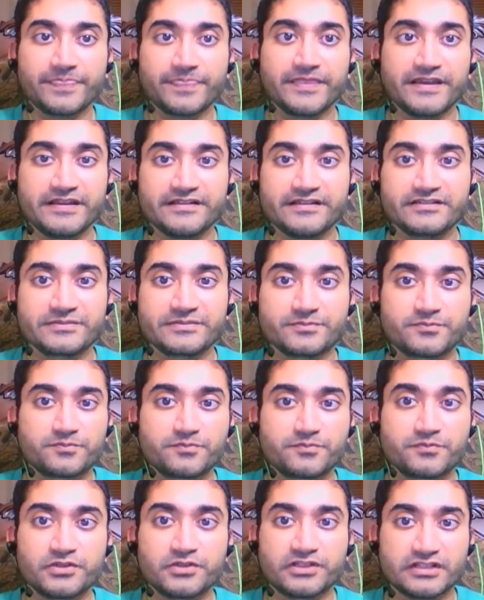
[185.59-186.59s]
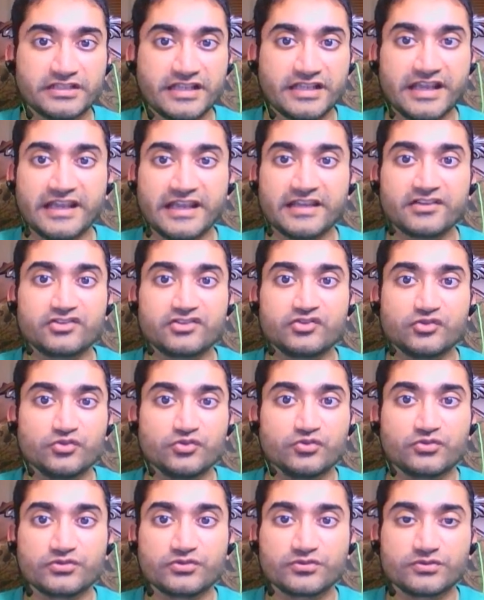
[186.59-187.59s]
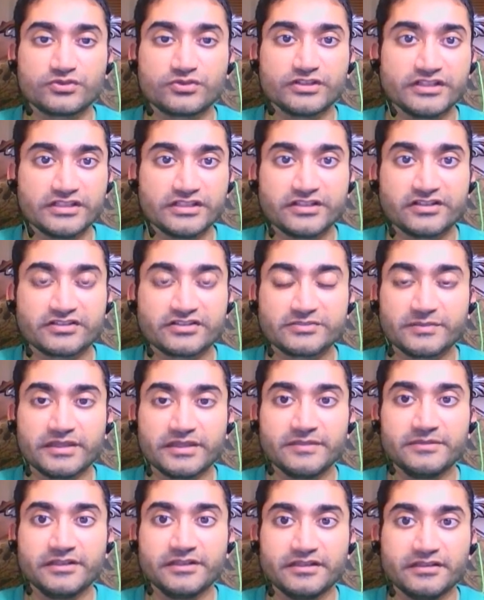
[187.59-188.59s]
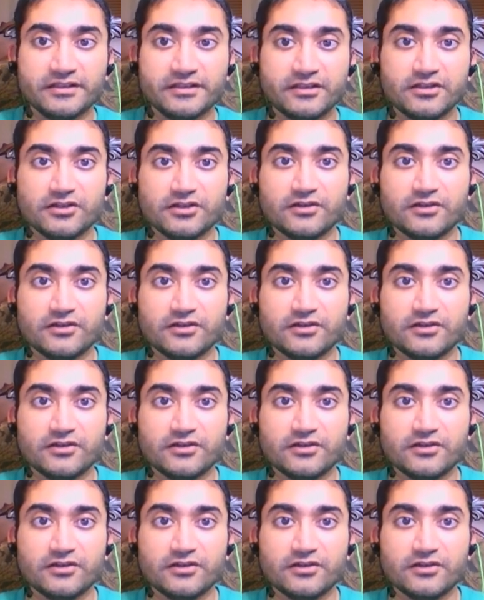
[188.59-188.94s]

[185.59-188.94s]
and it's going to take two, three years maybe